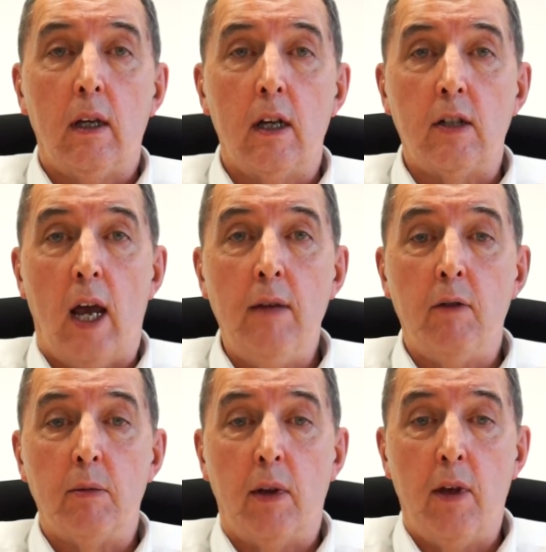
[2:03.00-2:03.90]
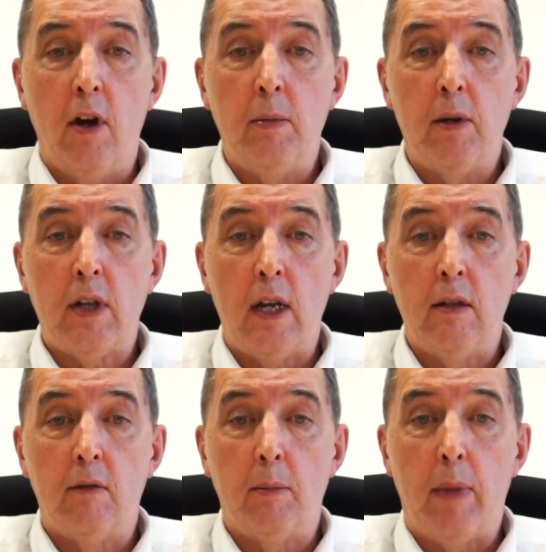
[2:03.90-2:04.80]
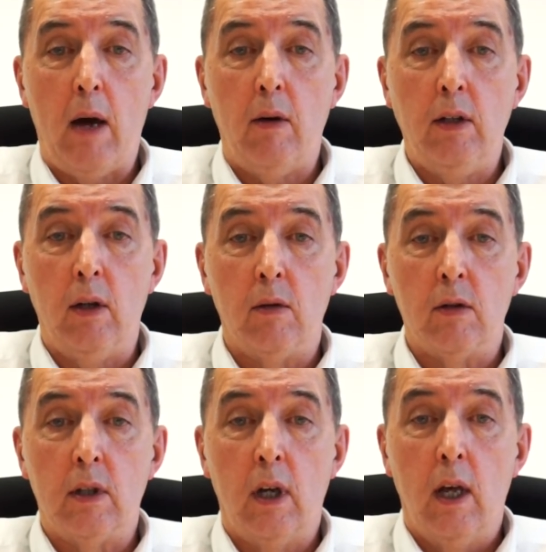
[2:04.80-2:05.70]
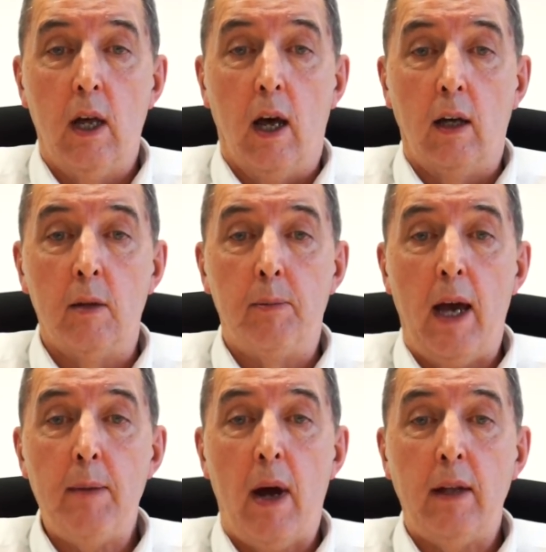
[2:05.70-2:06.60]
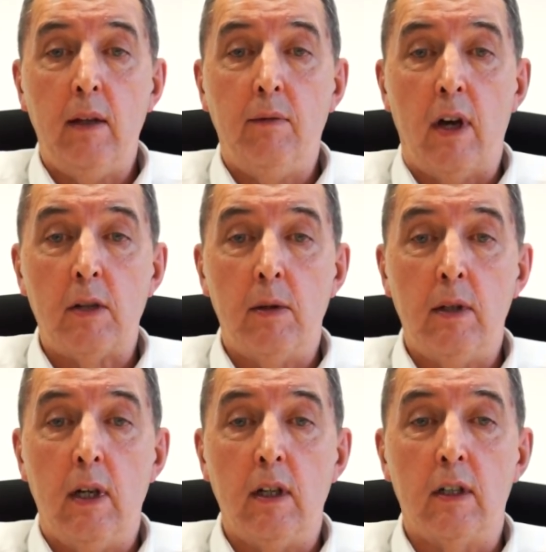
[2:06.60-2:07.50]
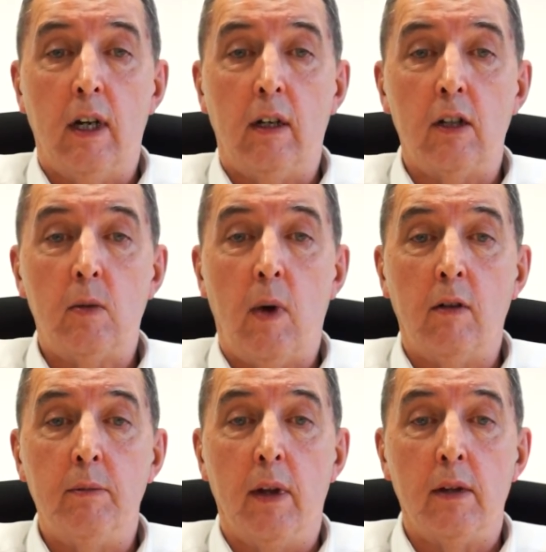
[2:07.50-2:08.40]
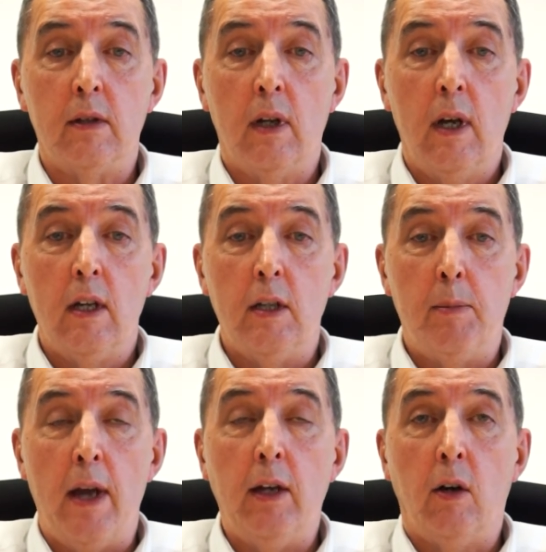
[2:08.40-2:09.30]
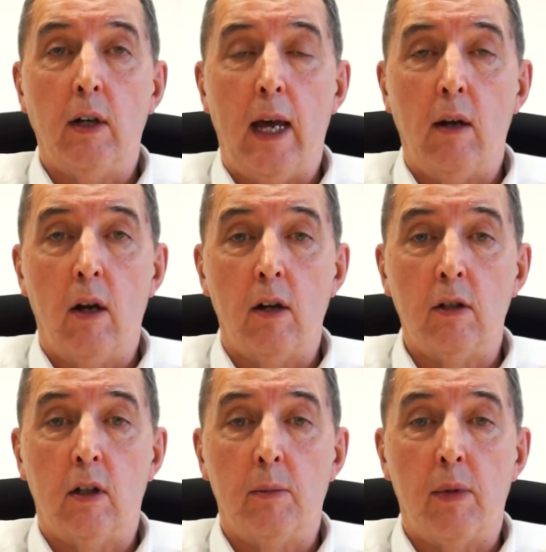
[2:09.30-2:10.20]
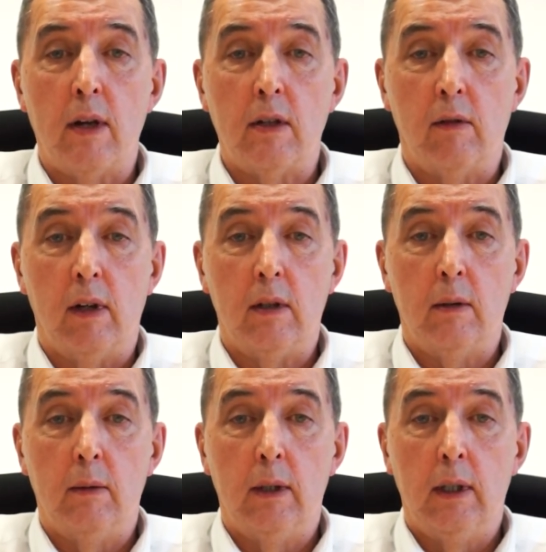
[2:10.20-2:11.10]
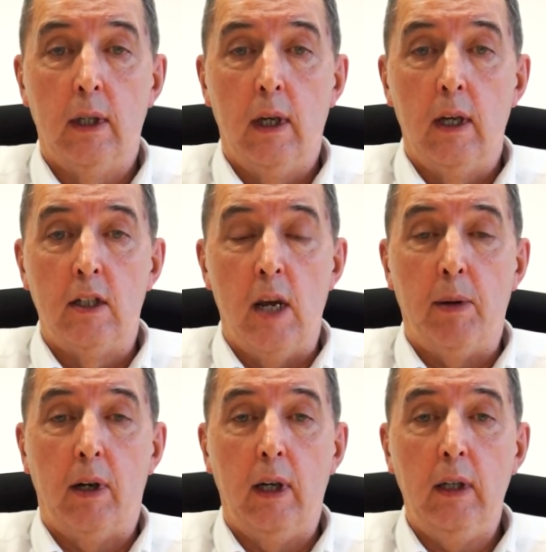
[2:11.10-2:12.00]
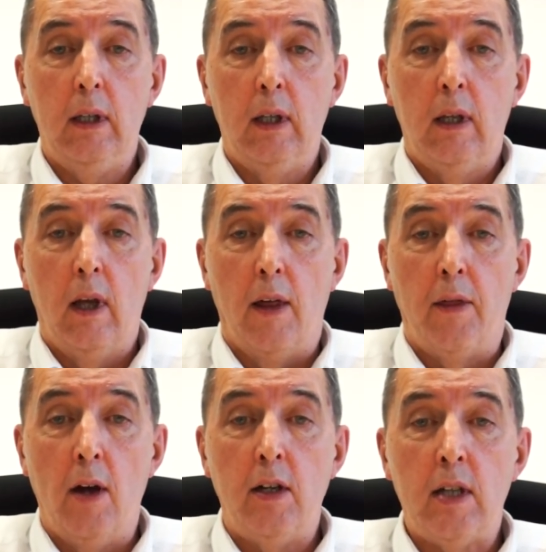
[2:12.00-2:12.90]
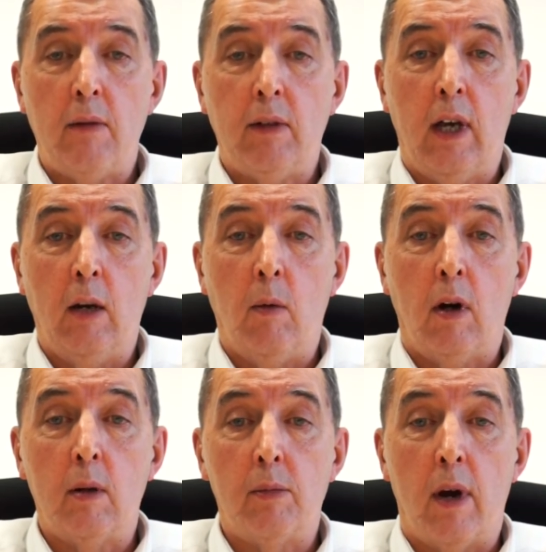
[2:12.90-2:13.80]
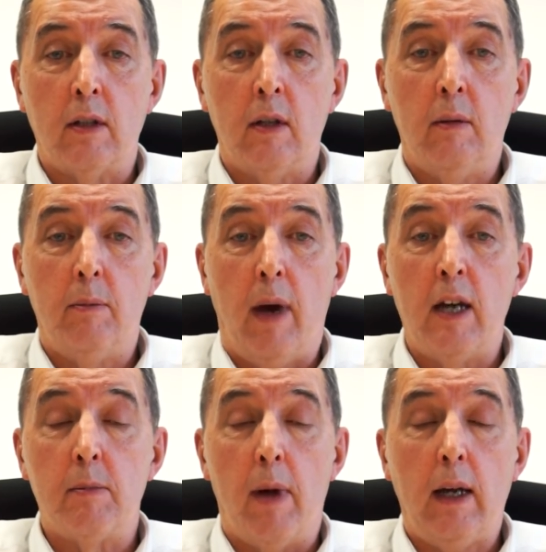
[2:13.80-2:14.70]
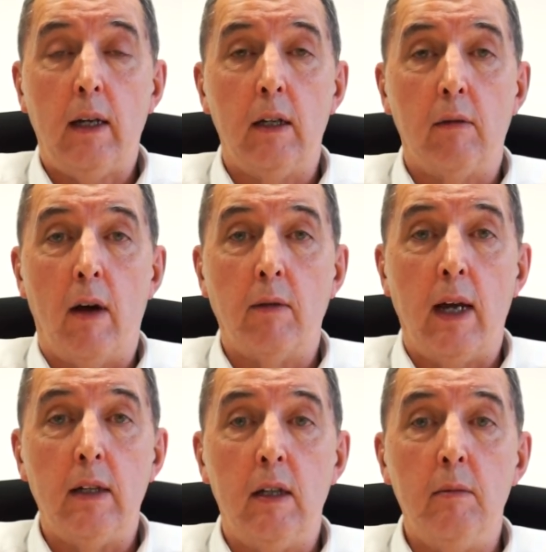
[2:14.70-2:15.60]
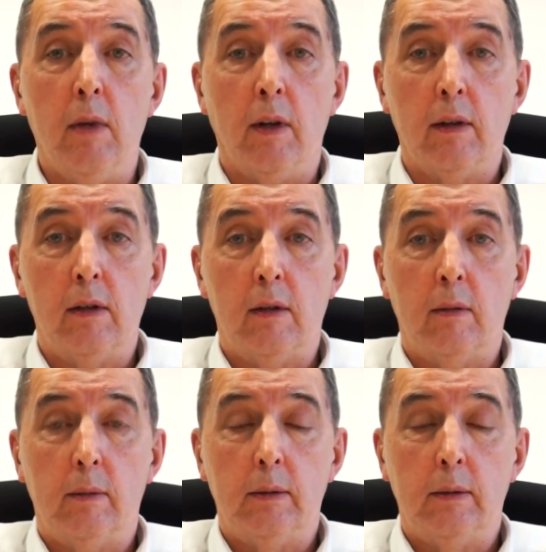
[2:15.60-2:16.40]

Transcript: can save up to 30% of the power used and can pay back the investment in as little as 12 months, depending on how large the compressor is. Typically, a 37 kilowatt compressor pays back in around 18 months.